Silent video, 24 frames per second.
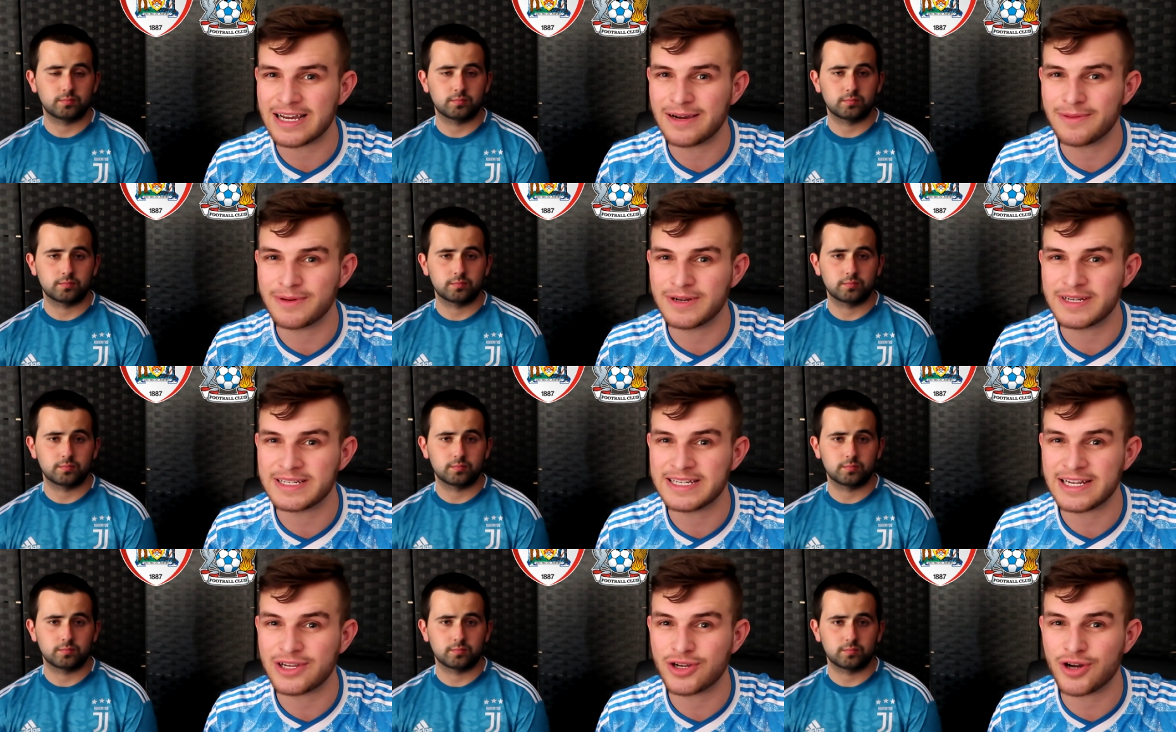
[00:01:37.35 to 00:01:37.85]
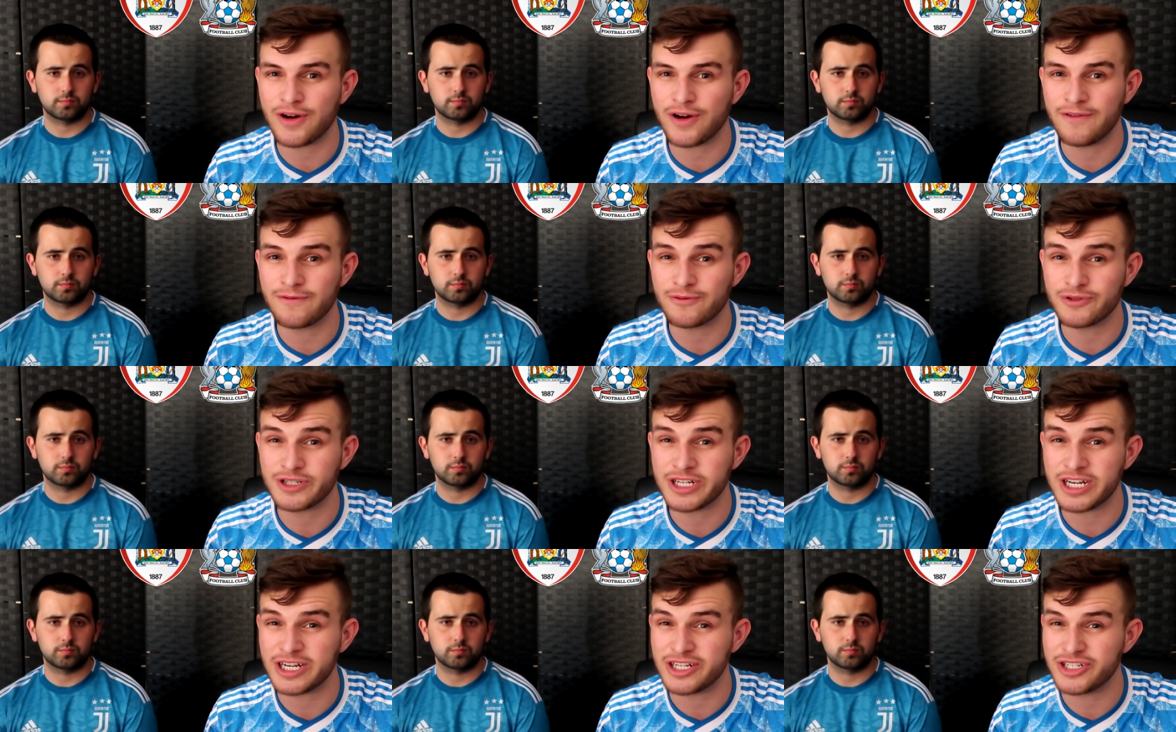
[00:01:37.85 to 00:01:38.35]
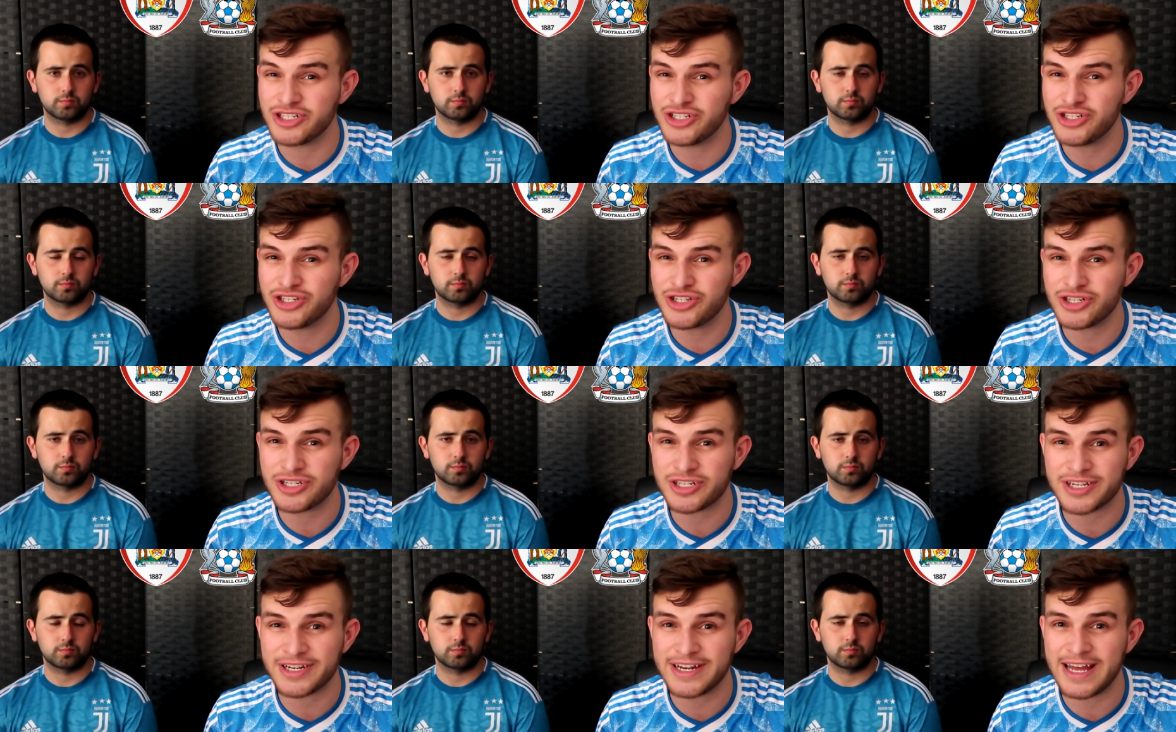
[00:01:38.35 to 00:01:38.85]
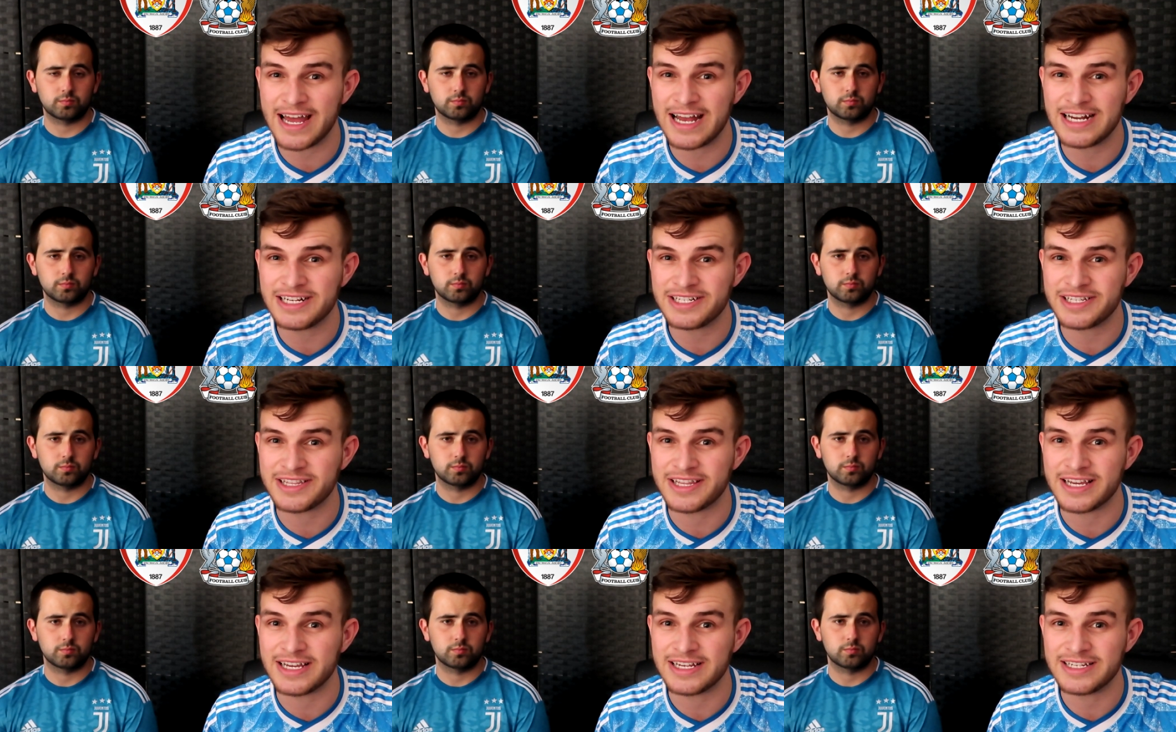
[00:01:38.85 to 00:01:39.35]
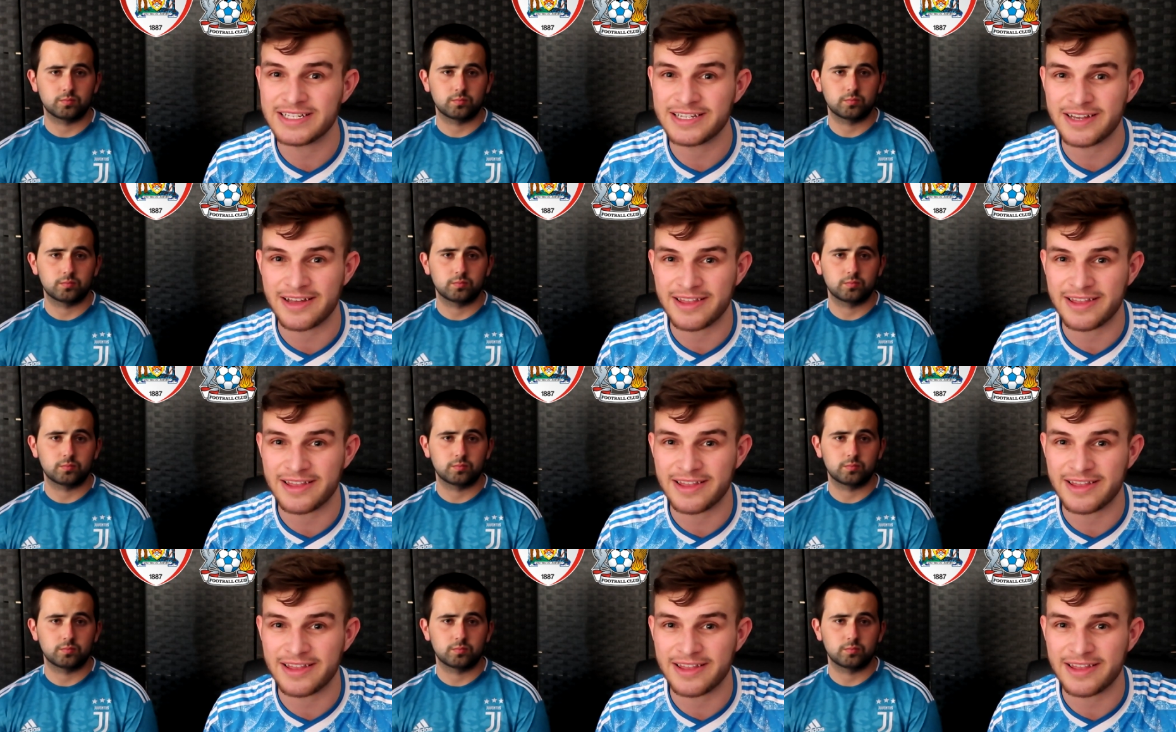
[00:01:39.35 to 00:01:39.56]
Speaker 1: I'm going to say Coventry are just going to edge this.